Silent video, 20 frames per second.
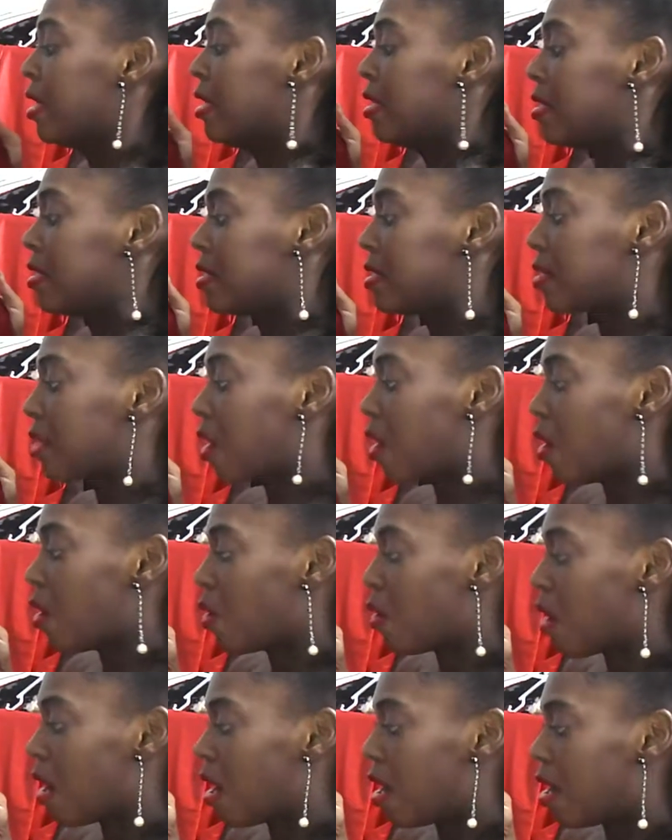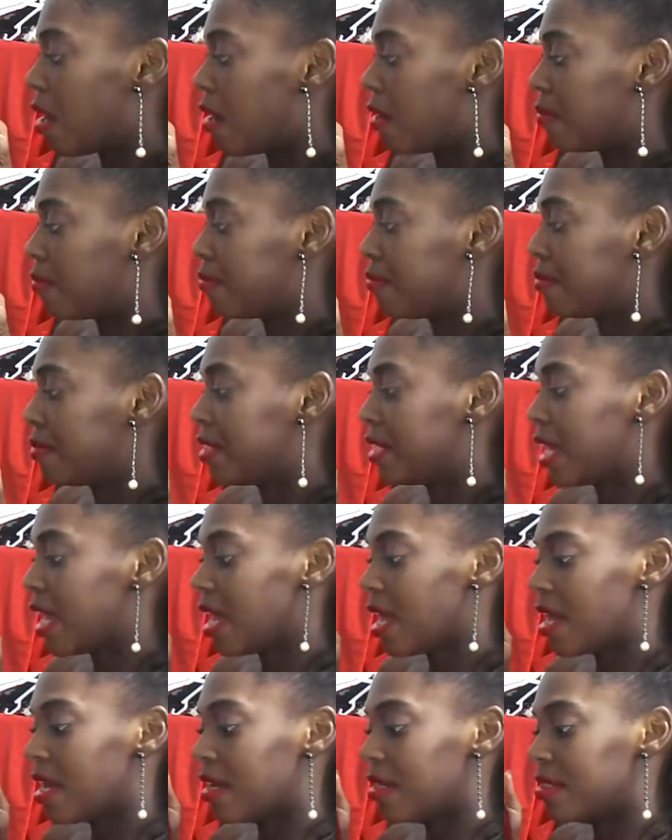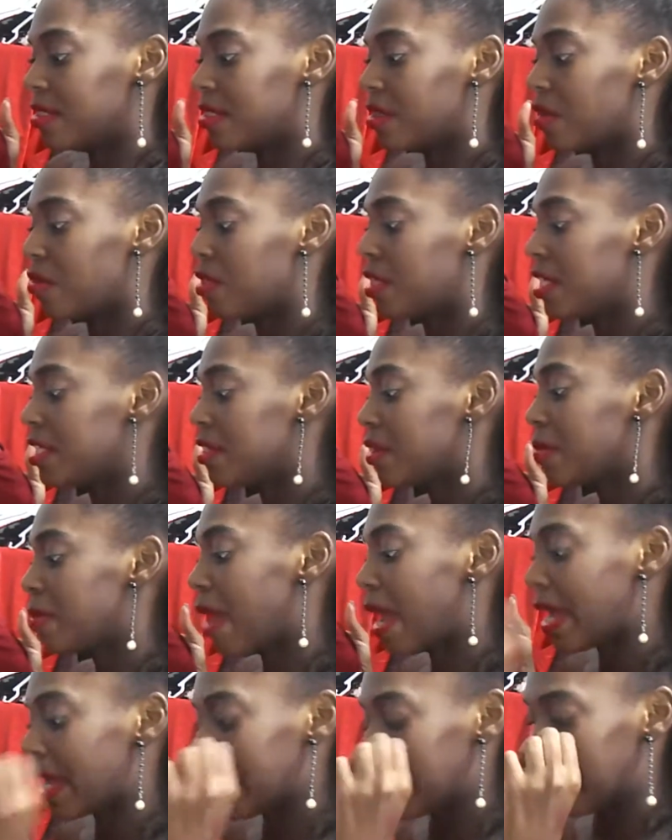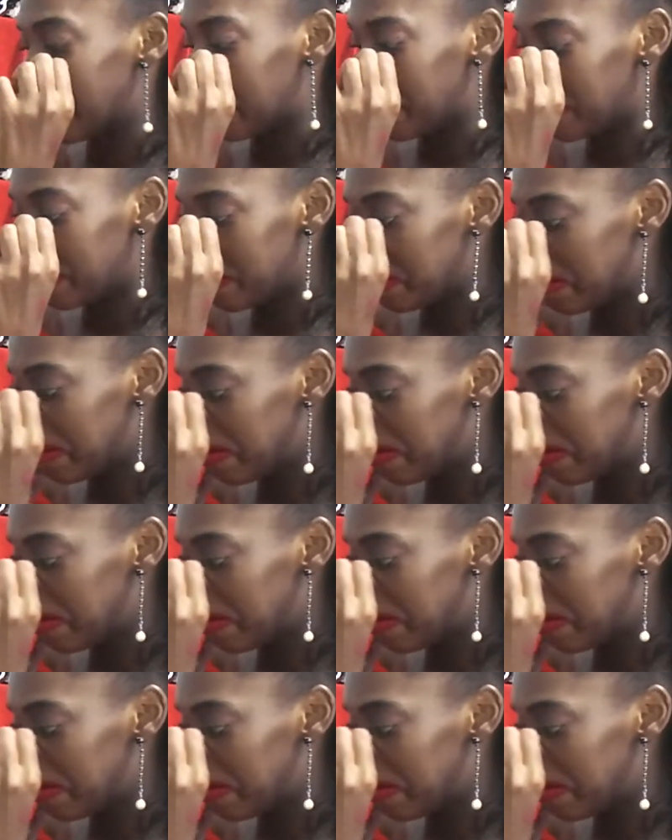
So yeah, so these are back in,